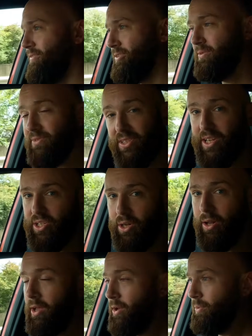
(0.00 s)
have a
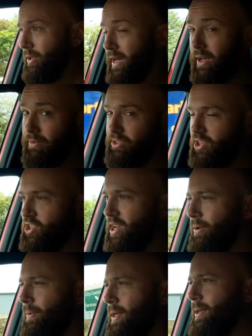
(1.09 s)
conversation without having to
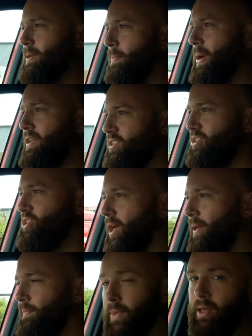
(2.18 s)
shout at your
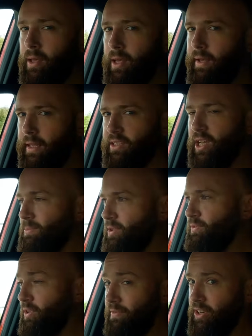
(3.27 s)
passenger. In terms
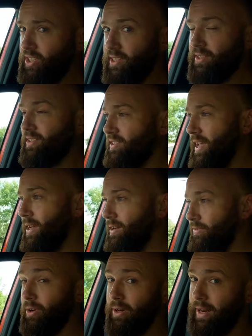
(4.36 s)
of driver assistance tech,
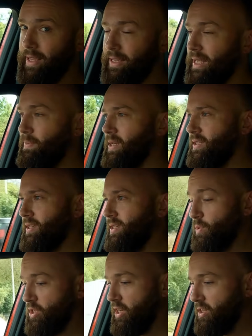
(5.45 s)
I've got lane keeping
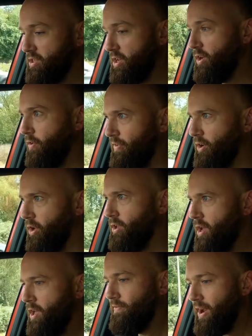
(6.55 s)
assist, which I can turn off and on
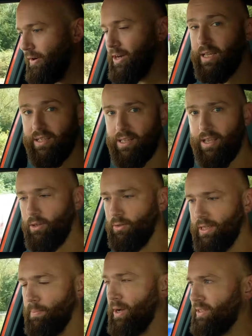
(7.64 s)
very easily
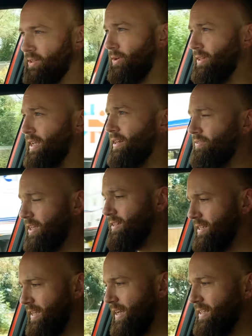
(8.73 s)
using a button on the end of the
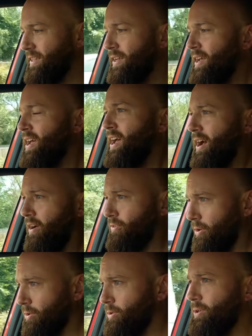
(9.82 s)
indicator. I've
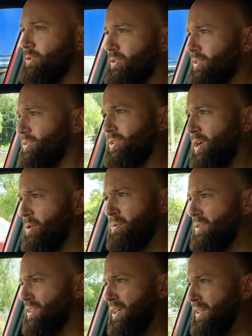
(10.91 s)
got cruise
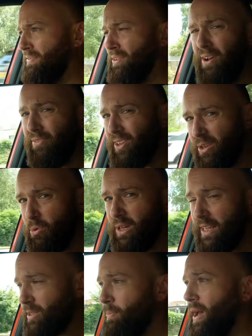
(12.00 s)
control. It's kind of got everything you would
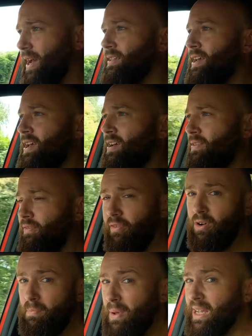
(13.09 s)
expect
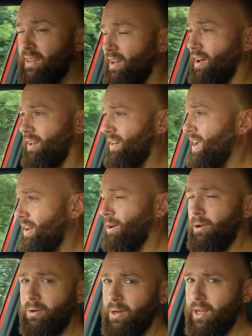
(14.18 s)
for a big car, let
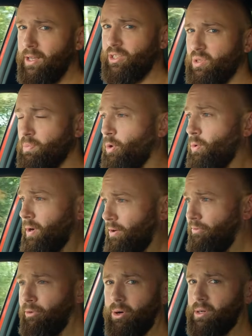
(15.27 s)
alone a small,
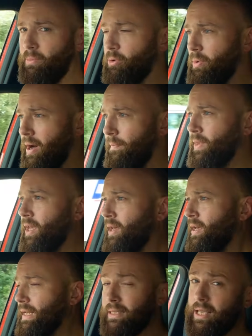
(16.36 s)
affordable one.
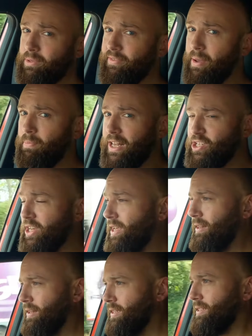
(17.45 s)
In terms of
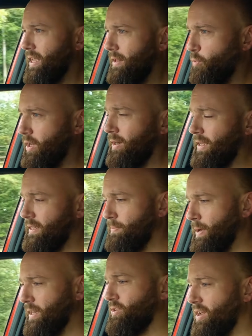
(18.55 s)
MPG, this 1 litre
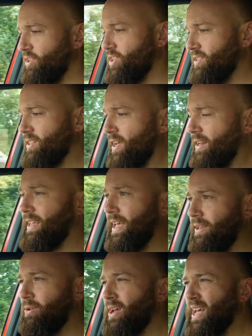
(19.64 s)
petrol engine is going to
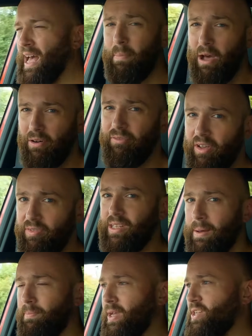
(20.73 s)
get you about
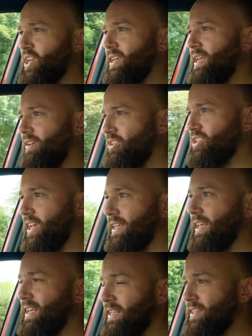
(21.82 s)
50 MPG if you
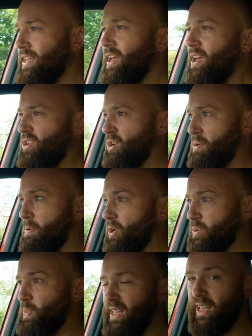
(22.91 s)
take it easy. You could
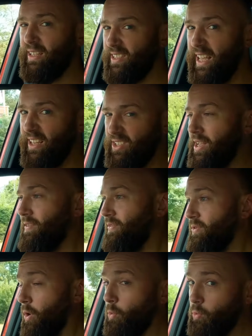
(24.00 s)
possibly get 60 if
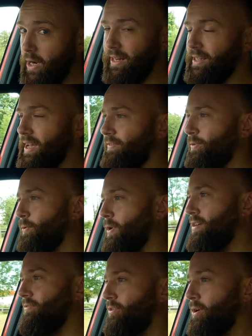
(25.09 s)
you've got a really careful
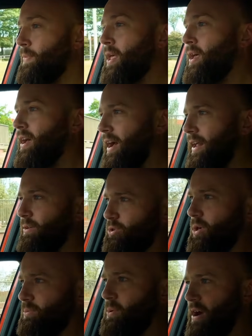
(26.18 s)
right foot, and it'll
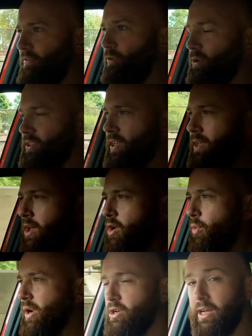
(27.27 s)
drop to about 40
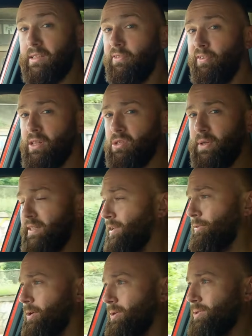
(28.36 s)
when you get to fun, twisty
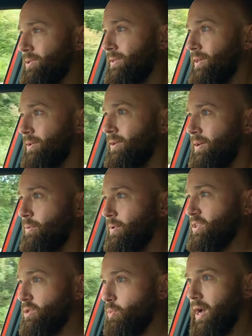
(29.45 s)
roads,
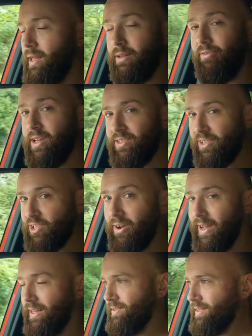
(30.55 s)
which is where the Fiesta
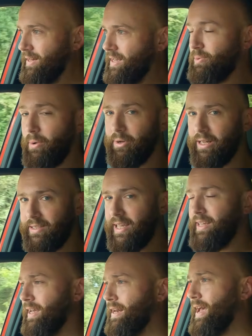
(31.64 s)
shines, and that's where we're going to
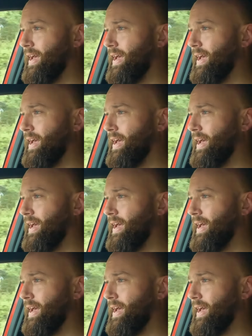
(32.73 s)
take it